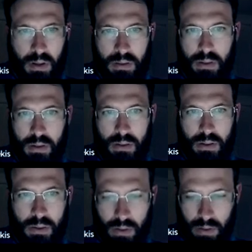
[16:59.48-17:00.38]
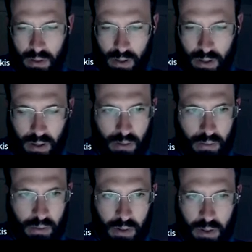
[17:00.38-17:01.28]
Such a short cut. I
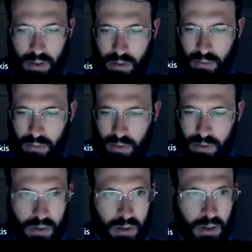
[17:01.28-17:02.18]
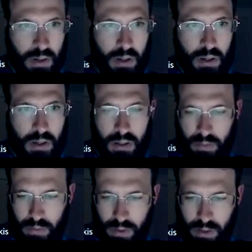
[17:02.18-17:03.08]
don't really know if it's
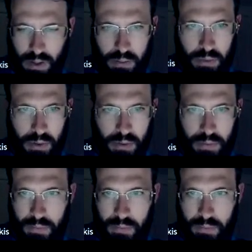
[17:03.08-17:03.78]
definitely that, but